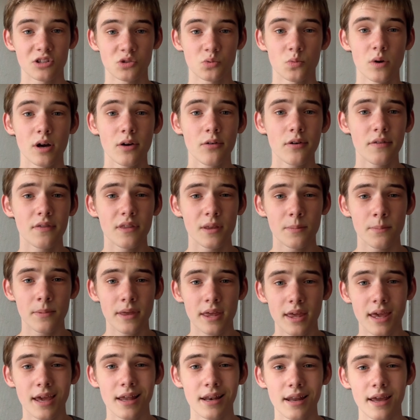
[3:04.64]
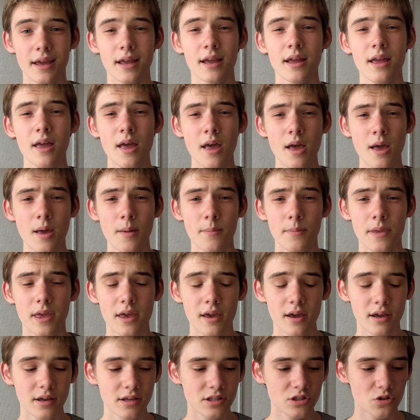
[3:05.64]
as well in the beginning,
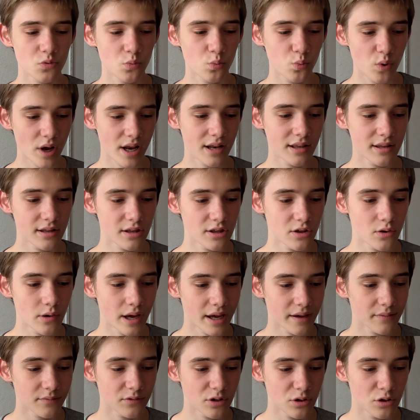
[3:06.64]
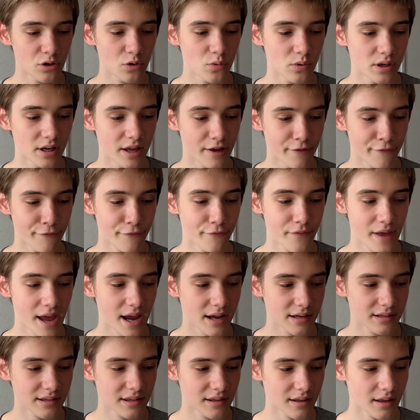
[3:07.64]
because when you have to do an
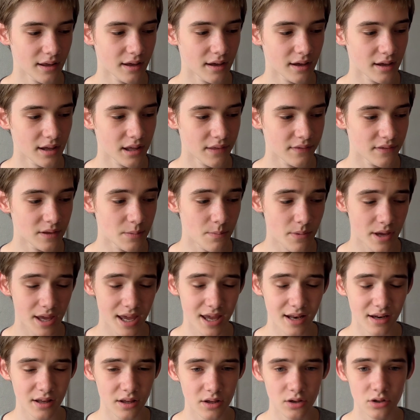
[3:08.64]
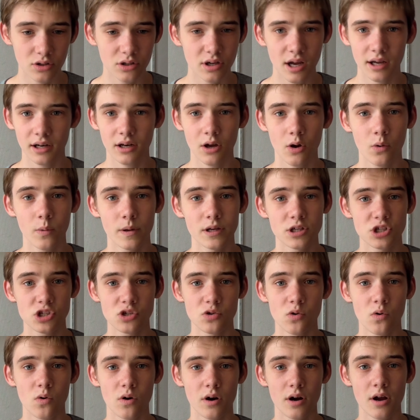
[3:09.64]
effect in the beginning, you're not always
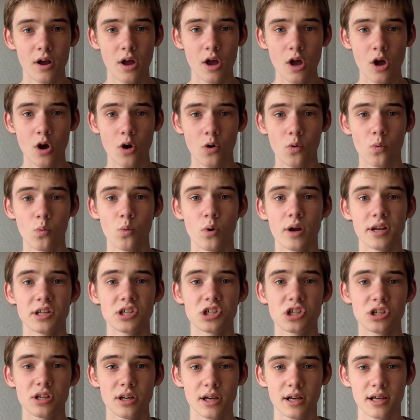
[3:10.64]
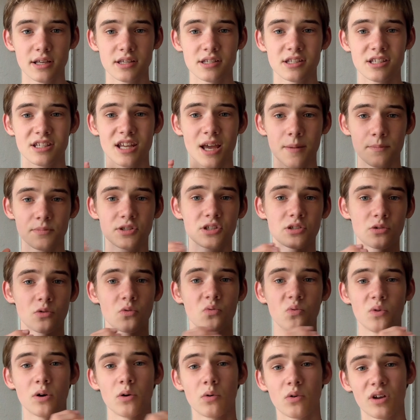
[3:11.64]
sure which steps
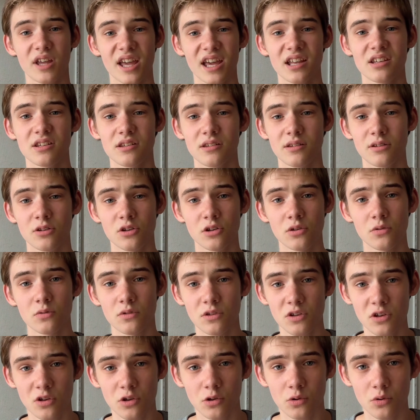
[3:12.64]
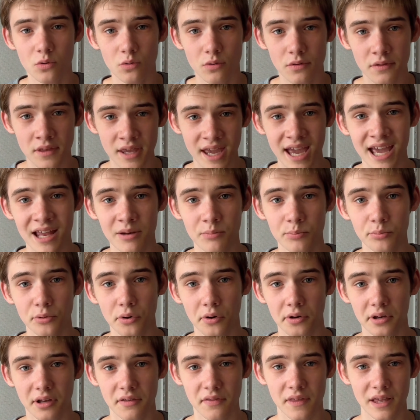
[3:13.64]
will get you to the end
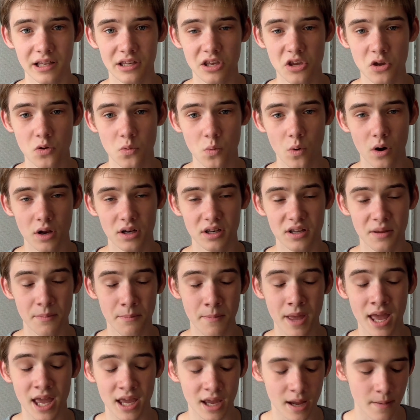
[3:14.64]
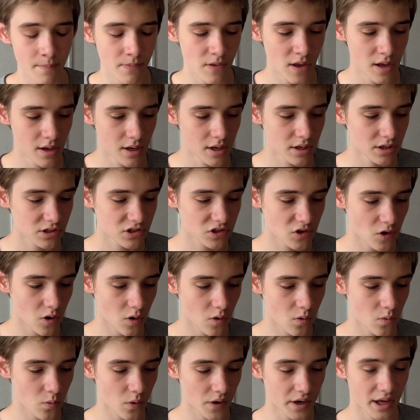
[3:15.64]
product that you want to make.
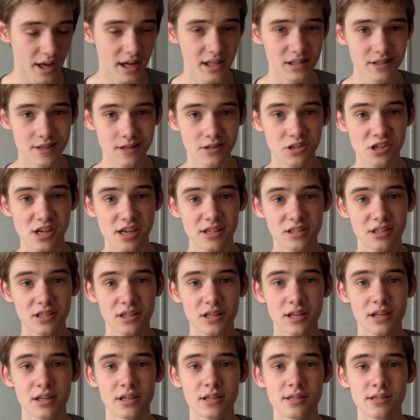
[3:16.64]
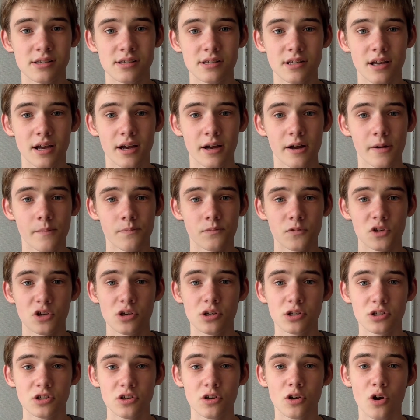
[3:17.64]
So what I'd suggest is
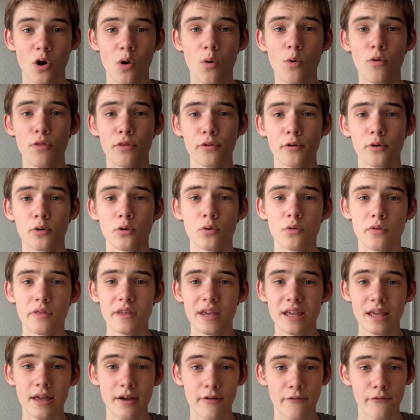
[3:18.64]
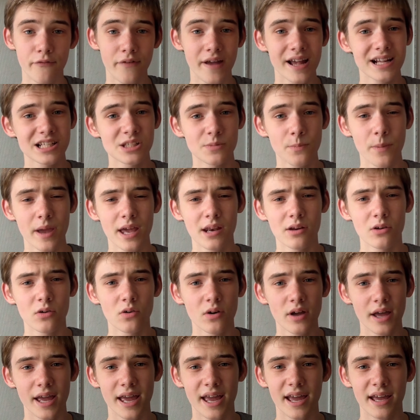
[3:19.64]
just go through the effects
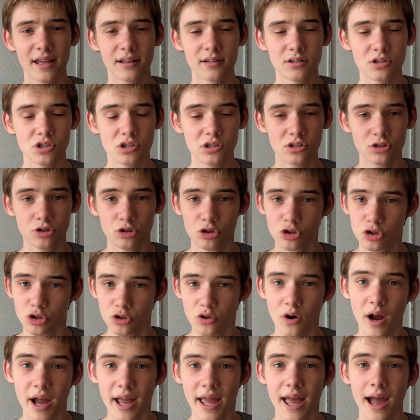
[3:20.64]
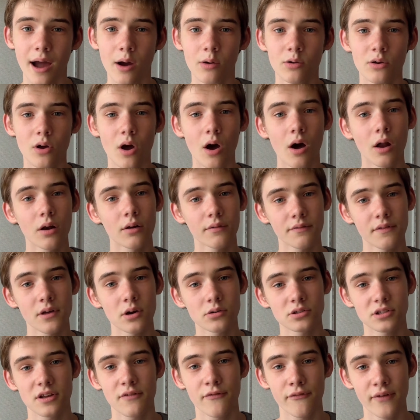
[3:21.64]
panel and just try out all of
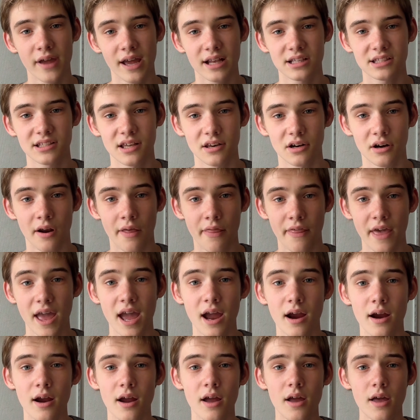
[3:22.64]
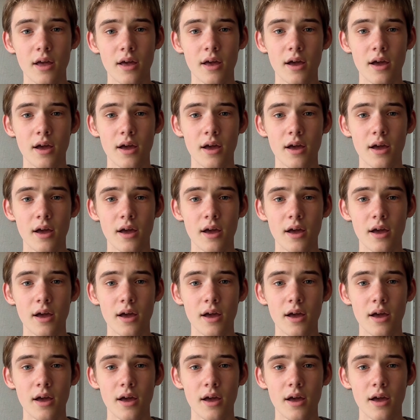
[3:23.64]
those effects that are there.